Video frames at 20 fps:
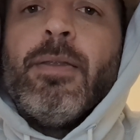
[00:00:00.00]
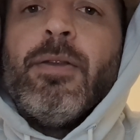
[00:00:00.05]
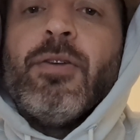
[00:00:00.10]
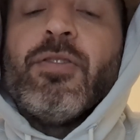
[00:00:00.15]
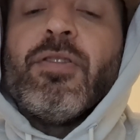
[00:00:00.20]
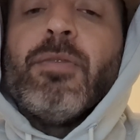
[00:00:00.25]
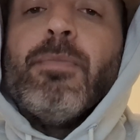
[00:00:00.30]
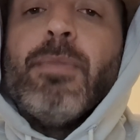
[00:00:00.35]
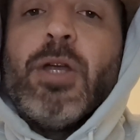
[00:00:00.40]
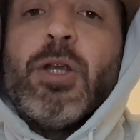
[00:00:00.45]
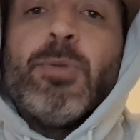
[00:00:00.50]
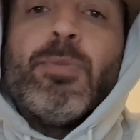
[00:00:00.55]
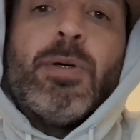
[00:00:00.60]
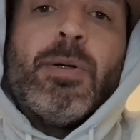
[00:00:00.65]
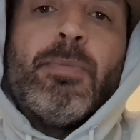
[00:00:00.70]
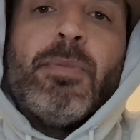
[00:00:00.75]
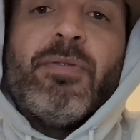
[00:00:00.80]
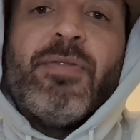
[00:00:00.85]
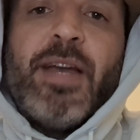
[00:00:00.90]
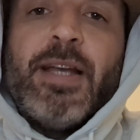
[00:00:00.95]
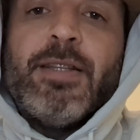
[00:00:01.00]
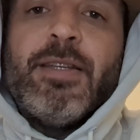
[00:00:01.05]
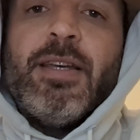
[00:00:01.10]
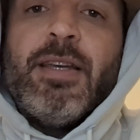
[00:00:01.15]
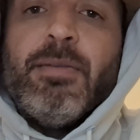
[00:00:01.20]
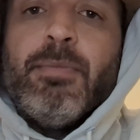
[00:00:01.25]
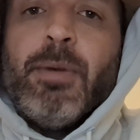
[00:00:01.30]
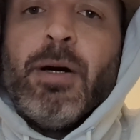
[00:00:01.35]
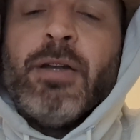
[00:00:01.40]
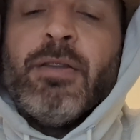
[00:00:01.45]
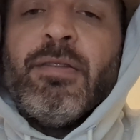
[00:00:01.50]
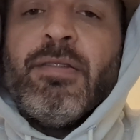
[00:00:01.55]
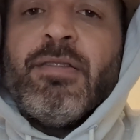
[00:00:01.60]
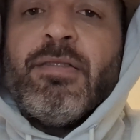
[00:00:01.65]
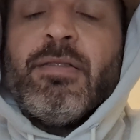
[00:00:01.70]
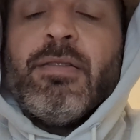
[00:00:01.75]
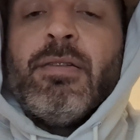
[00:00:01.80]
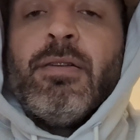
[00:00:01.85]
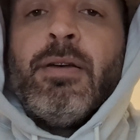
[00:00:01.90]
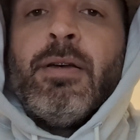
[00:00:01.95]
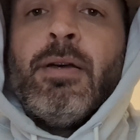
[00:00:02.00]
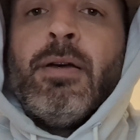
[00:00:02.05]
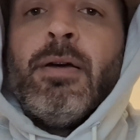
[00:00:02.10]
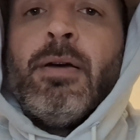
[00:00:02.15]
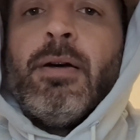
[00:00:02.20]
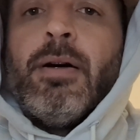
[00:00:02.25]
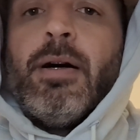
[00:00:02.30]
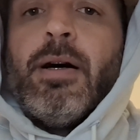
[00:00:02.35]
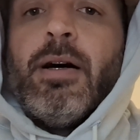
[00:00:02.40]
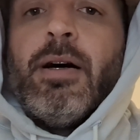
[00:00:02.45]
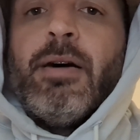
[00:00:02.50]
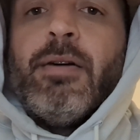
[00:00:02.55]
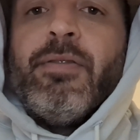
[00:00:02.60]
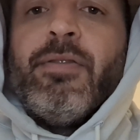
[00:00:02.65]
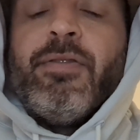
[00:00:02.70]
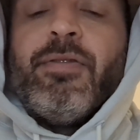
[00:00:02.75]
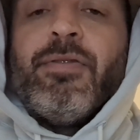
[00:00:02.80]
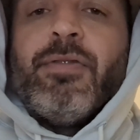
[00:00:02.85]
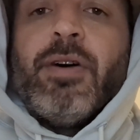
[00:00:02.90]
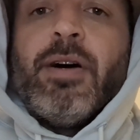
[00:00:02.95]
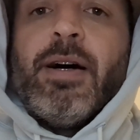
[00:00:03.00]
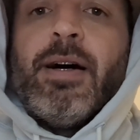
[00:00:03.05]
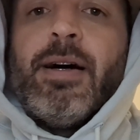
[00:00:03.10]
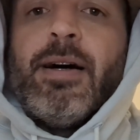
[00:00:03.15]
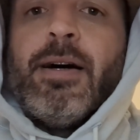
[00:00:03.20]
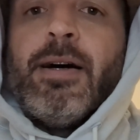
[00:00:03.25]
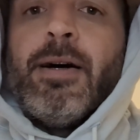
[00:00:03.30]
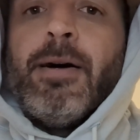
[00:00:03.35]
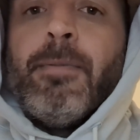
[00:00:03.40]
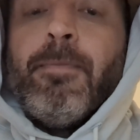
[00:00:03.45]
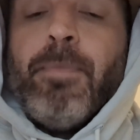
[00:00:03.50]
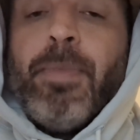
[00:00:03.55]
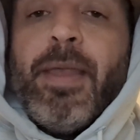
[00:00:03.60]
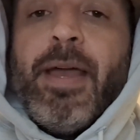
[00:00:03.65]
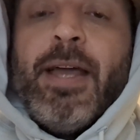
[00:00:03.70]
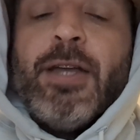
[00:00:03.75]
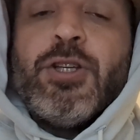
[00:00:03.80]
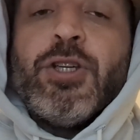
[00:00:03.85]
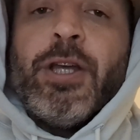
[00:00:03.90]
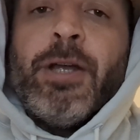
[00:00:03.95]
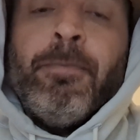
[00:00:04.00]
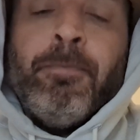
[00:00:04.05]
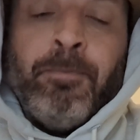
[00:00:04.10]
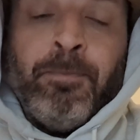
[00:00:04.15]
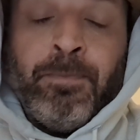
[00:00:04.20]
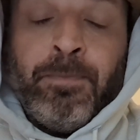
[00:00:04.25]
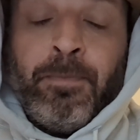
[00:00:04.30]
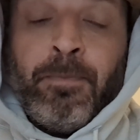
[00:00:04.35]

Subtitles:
There's a minimum of 18 months of aging,